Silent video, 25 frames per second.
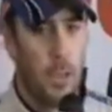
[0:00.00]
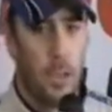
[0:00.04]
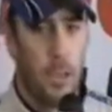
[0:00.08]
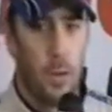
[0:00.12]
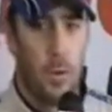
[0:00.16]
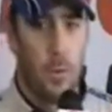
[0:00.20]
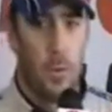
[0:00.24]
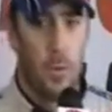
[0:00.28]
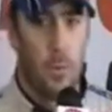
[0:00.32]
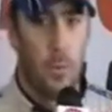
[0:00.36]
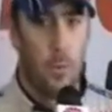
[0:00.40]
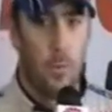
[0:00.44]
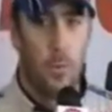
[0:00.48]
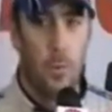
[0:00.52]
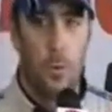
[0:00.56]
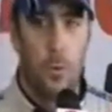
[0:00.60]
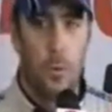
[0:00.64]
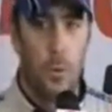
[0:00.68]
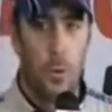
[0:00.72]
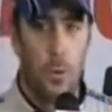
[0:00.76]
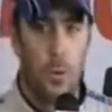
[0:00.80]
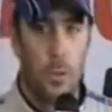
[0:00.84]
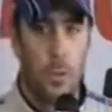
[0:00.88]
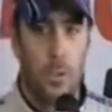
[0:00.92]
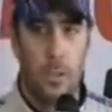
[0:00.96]
Where
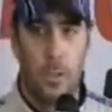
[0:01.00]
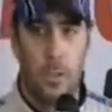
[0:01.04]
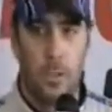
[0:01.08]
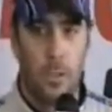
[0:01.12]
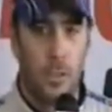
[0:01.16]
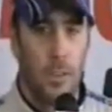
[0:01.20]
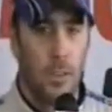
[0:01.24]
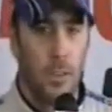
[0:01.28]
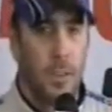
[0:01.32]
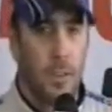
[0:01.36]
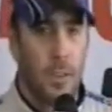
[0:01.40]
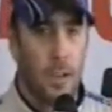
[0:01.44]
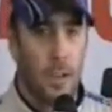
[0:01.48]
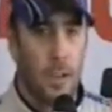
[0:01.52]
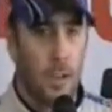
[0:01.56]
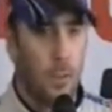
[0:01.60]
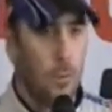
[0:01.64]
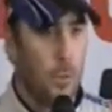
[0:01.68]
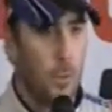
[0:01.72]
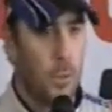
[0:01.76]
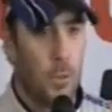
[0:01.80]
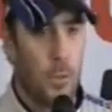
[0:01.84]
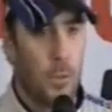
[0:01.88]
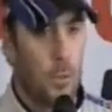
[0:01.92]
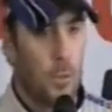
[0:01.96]
before, we
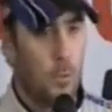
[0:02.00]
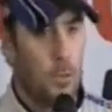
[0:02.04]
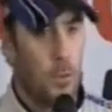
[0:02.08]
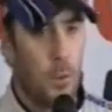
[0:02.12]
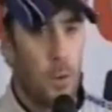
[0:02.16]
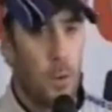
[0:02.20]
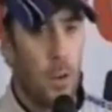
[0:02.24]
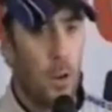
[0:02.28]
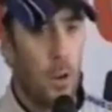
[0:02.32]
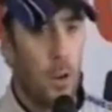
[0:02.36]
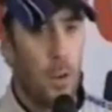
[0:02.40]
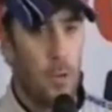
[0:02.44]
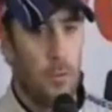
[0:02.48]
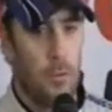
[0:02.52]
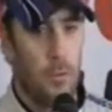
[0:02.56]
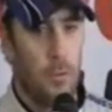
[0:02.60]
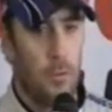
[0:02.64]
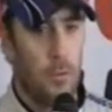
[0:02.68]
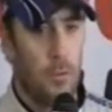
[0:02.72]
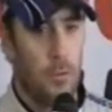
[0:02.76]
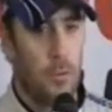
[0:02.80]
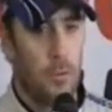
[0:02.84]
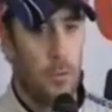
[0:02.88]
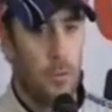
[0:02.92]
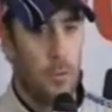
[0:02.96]
were so far off
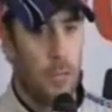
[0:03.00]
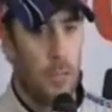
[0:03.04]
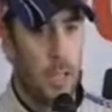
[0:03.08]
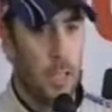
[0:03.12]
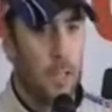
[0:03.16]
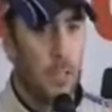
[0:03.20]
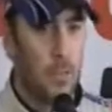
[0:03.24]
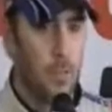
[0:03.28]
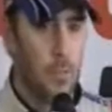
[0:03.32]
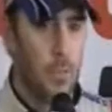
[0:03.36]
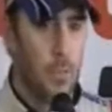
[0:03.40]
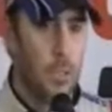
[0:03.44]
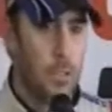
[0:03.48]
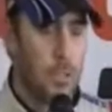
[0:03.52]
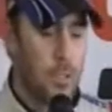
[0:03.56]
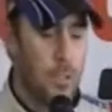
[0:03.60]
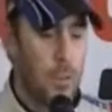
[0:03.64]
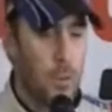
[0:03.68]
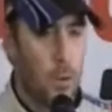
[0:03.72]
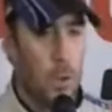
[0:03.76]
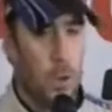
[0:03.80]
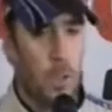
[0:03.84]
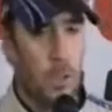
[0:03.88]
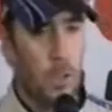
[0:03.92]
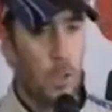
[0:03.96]
and had some decent
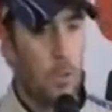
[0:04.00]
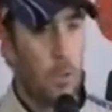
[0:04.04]
runs,